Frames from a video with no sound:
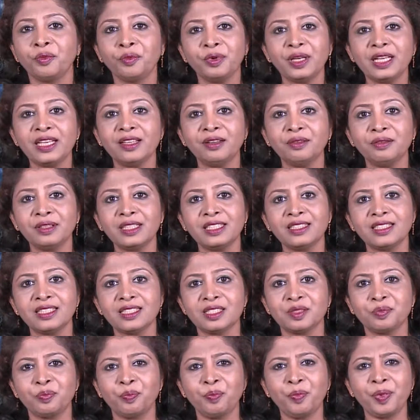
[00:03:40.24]
we live in
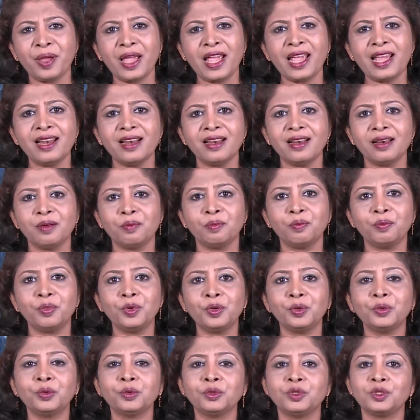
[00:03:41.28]
this pale
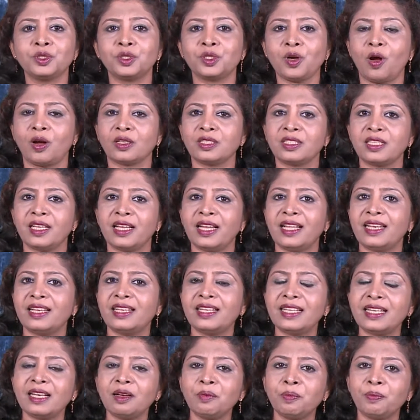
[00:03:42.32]
blue dot, a
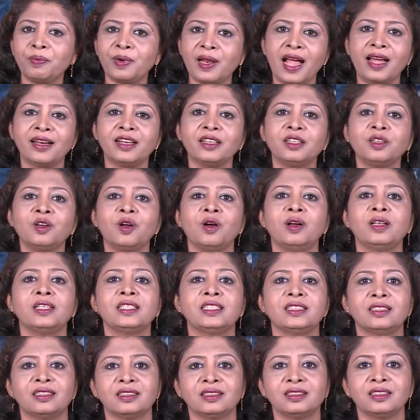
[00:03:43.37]
little planet called
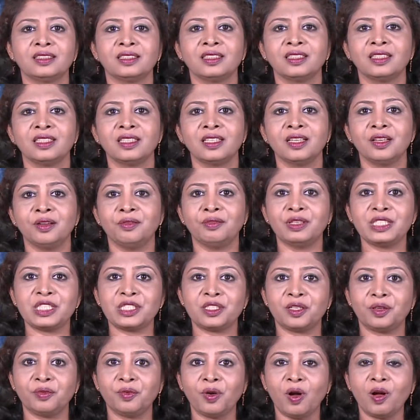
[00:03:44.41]
Earth, which
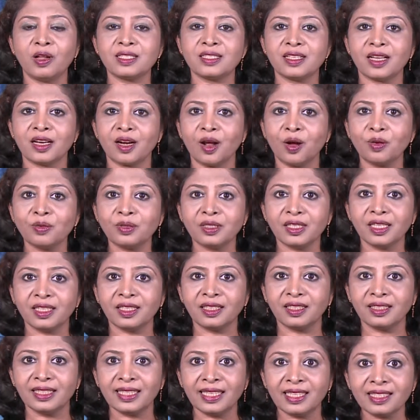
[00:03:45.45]
revolves around a
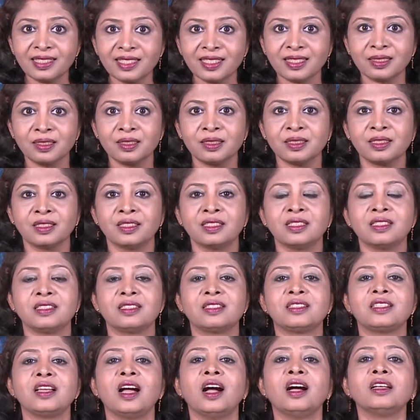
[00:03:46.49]
little
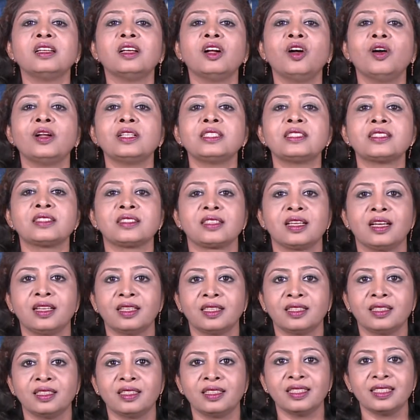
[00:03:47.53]
star called
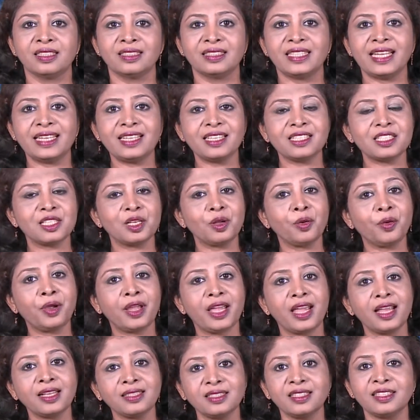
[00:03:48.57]
Sun that is
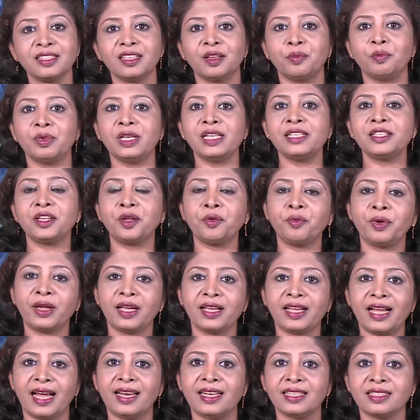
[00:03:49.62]
located in a Milky Way
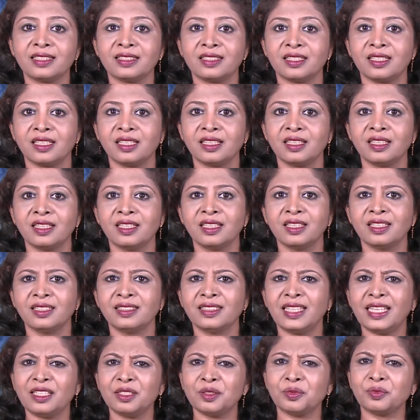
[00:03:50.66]
galaxy.
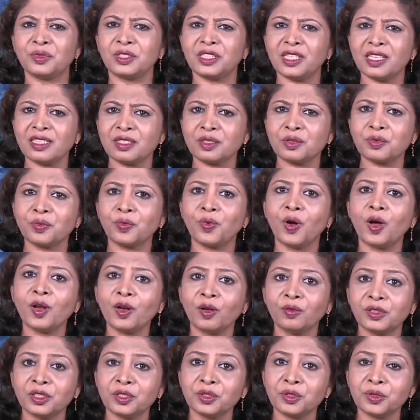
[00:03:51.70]
That is just one
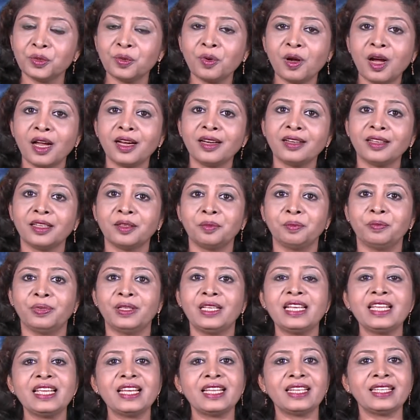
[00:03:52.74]
of the 200
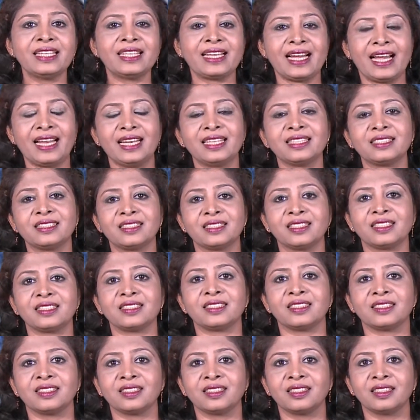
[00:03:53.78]
billion
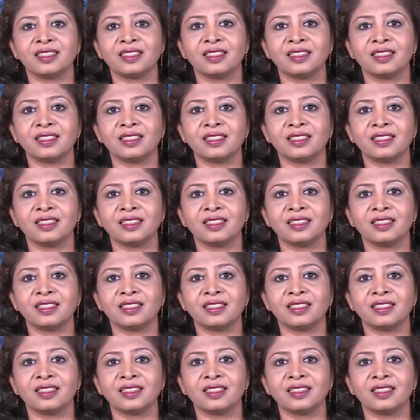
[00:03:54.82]
galaxies.